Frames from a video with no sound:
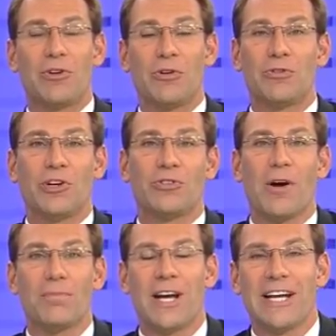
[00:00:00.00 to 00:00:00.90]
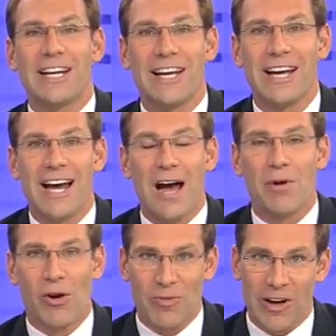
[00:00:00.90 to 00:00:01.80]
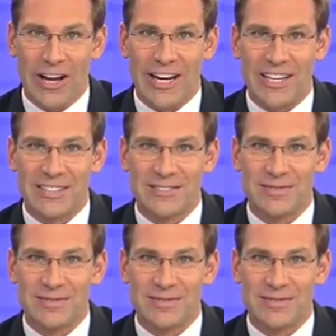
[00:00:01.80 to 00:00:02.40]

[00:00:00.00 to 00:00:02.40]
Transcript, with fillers: That's your News 6 update. I'm Erik von Ancken.